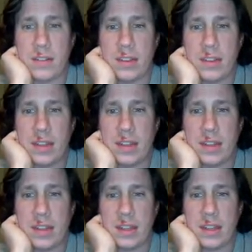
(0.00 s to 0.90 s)

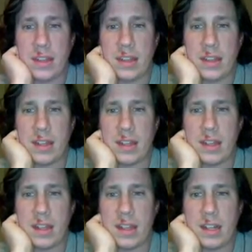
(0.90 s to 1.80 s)

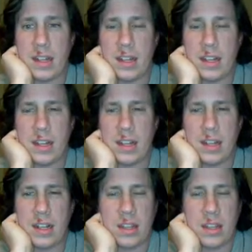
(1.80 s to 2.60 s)
(no one is talking)